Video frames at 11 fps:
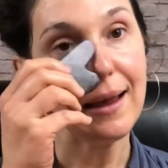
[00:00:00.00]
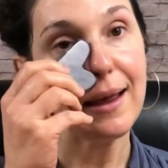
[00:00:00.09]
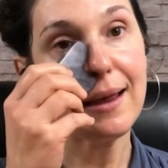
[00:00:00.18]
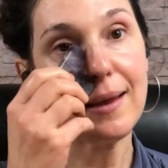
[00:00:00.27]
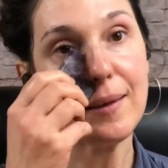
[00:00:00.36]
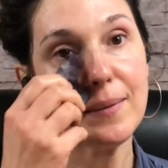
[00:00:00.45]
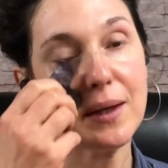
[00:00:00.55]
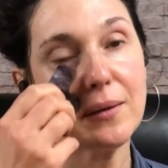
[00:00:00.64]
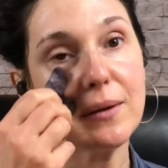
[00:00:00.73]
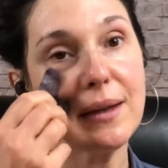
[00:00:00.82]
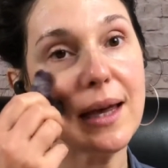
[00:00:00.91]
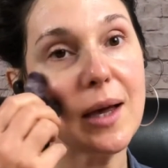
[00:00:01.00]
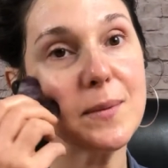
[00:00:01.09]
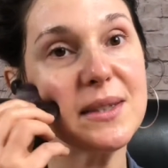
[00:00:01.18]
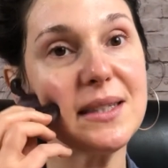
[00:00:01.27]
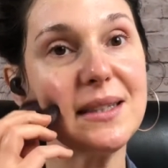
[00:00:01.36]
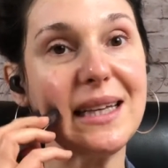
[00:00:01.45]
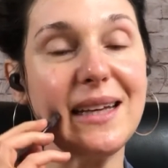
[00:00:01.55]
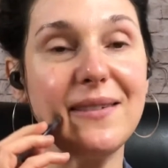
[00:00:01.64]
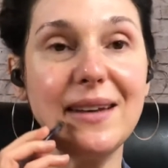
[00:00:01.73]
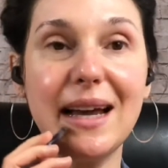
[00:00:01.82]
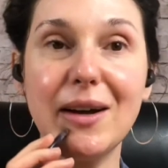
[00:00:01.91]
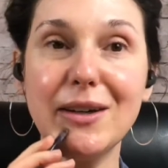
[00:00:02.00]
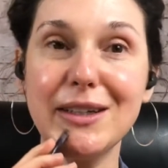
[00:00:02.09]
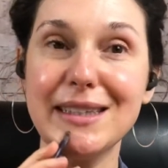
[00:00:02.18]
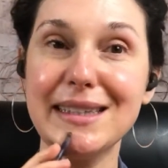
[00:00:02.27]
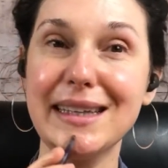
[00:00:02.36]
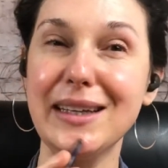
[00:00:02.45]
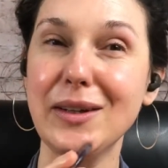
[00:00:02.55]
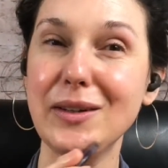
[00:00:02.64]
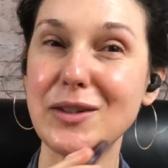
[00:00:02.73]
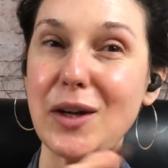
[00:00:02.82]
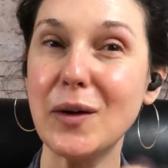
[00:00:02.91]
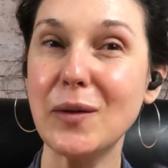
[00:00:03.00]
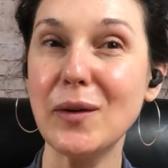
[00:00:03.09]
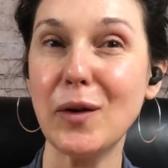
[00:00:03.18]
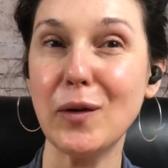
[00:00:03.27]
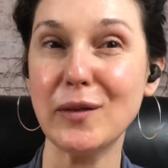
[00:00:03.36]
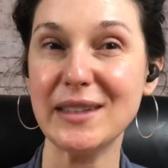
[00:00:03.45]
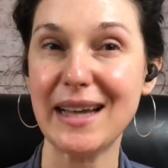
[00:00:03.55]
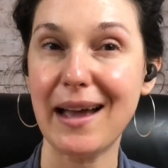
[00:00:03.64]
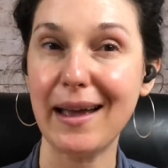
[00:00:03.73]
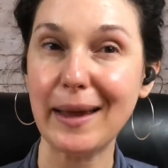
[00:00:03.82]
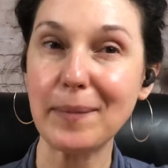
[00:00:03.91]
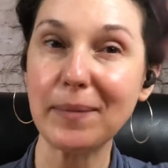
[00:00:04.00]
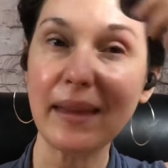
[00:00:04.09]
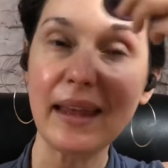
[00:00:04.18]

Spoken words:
It really helps to even out your skin tone over time.